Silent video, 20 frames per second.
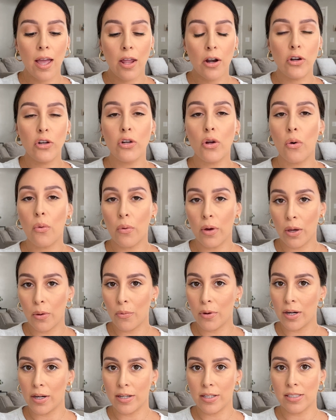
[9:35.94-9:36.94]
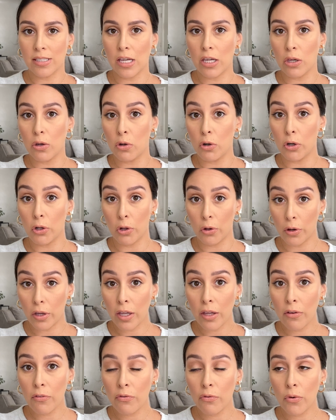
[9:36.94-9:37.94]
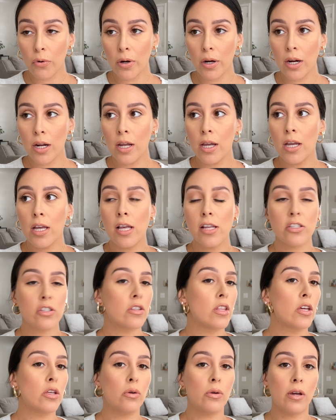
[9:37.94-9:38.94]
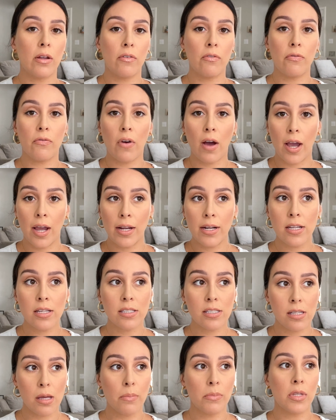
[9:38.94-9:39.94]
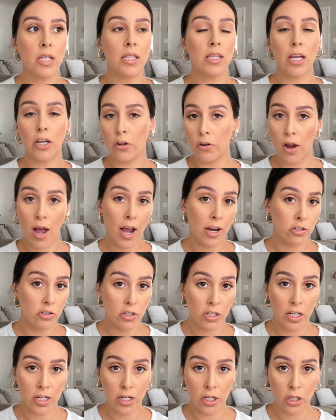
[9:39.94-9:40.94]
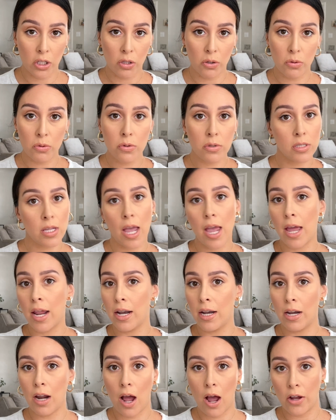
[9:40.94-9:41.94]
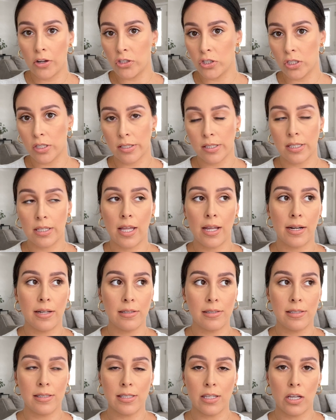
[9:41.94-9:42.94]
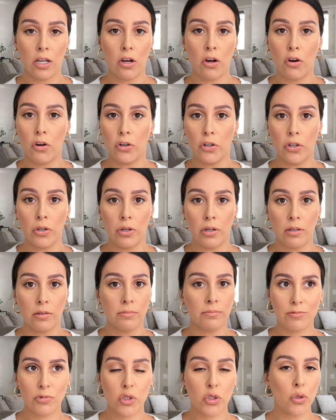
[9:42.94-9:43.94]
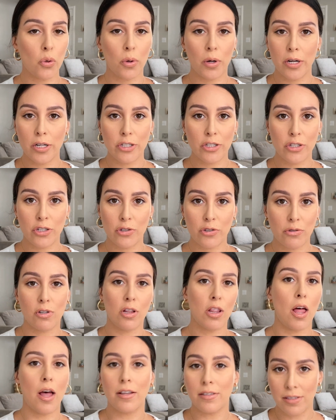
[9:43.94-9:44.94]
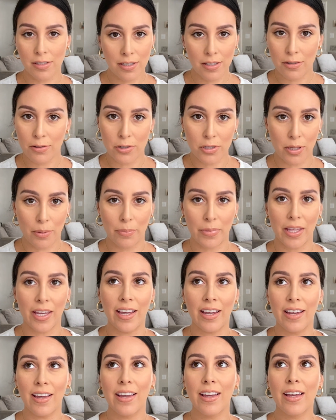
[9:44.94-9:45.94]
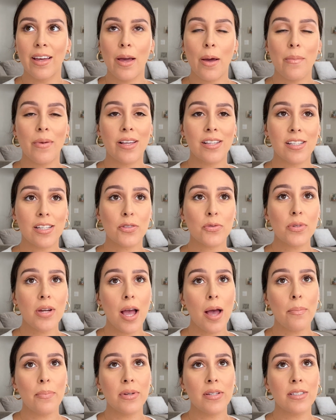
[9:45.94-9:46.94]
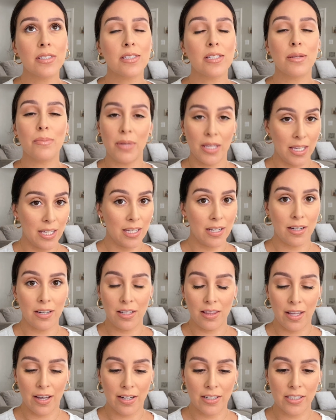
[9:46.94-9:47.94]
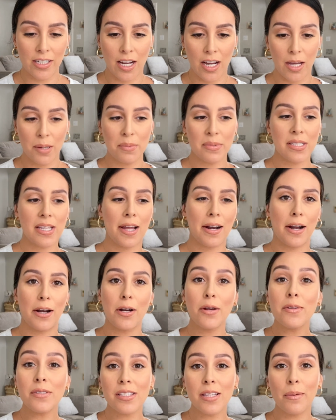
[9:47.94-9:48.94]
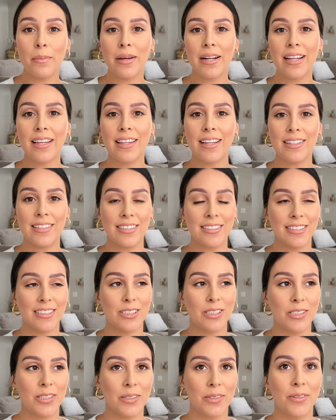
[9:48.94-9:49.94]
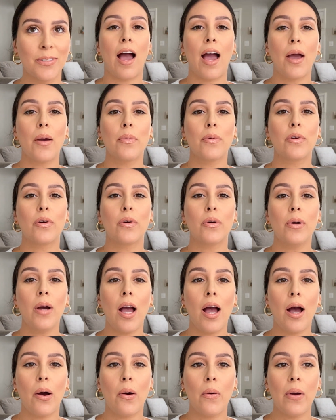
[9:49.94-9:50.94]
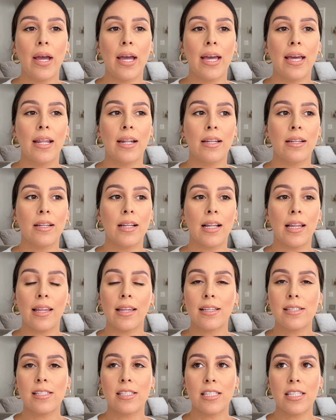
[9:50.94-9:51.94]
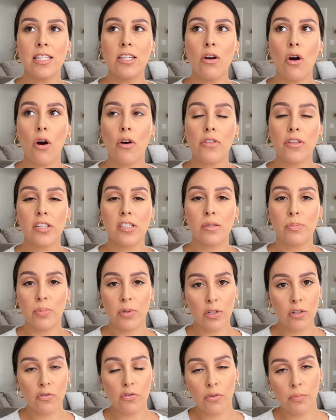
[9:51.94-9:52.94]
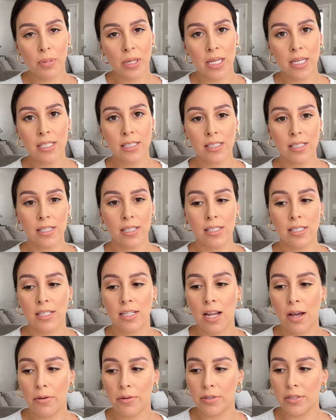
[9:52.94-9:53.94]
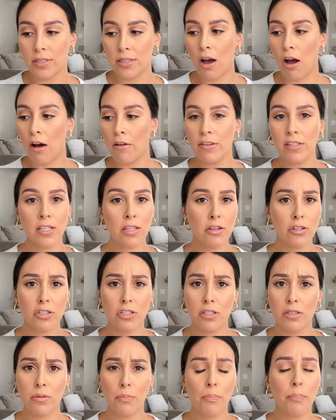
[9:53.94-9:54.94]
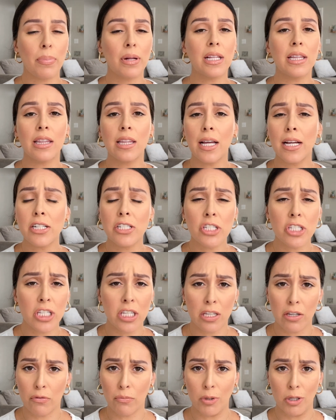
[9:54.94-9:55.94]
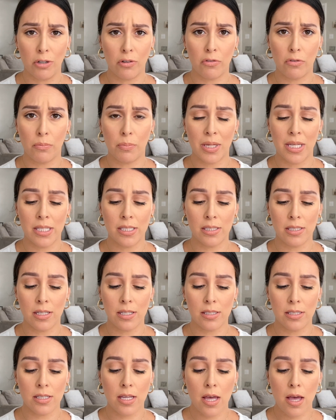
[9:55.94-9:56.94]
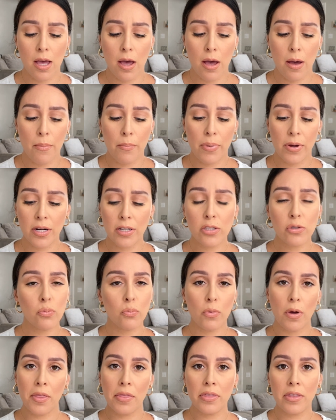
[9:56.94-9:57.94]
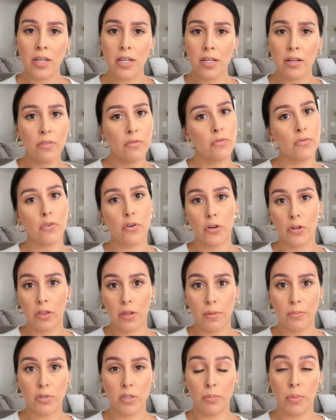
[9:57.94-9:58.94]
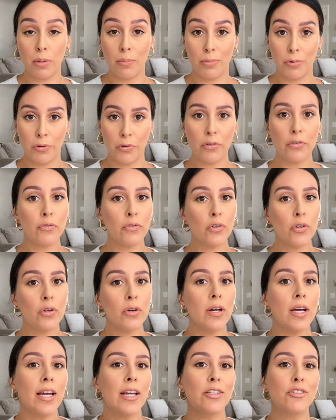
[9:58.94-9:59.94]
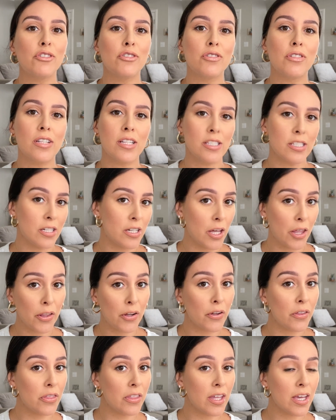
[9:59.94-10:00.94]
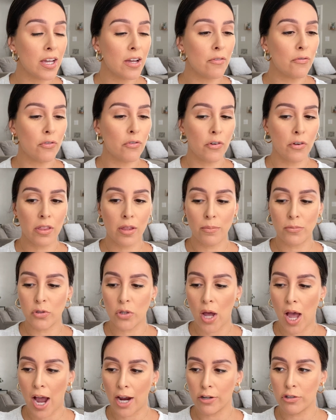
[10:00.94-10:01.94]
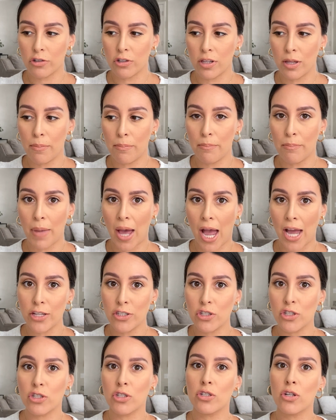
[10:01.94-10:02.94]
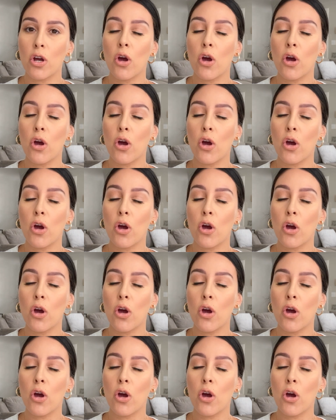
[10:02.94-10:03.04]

knowing what it is that you're looking for, so that you can find something that you're actually going to use and not just let it sit on your storage closet or something. Because that's what happened to me a lot of times, and I know somebody that does this too. I would go out and see all these beautiful pieces, and obviously there's plenty of beautiful pieces, but it's one thing for them to be beautiful, and it's another thing for them to actually match